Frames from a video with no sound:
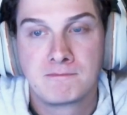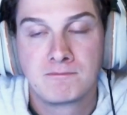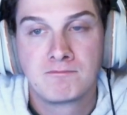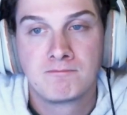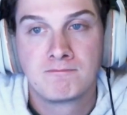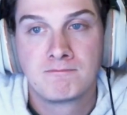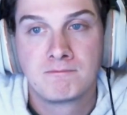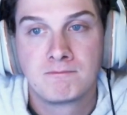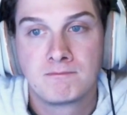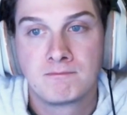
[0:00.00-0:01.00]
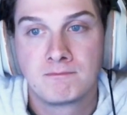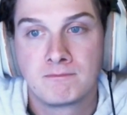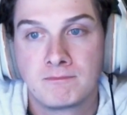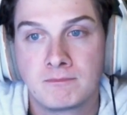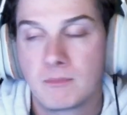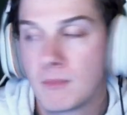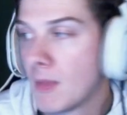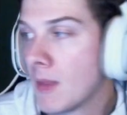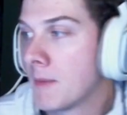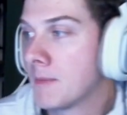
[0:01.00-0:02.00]

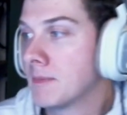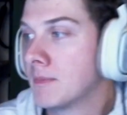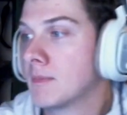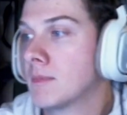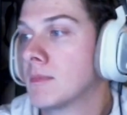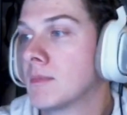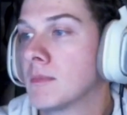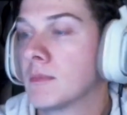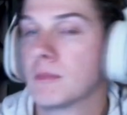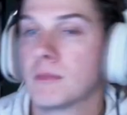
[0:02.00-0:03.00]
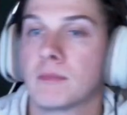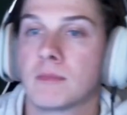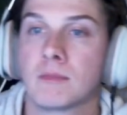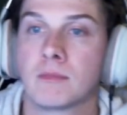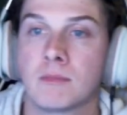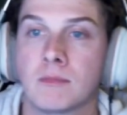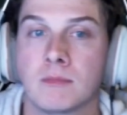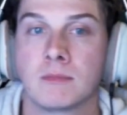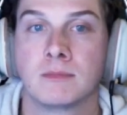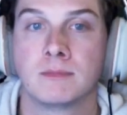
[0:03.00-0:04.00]
The person shown says nothing.